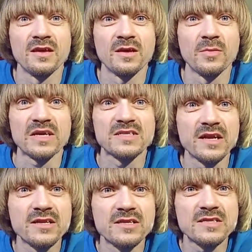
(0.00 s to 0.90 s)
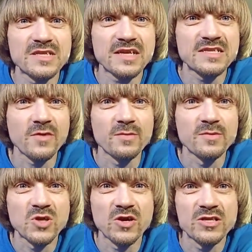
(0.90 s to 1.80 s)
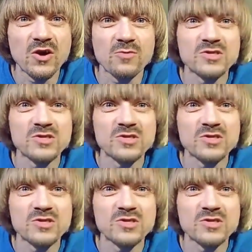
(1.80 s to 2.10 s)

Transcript: Am I excited? Somebody's asking if I'm Johnny Tong was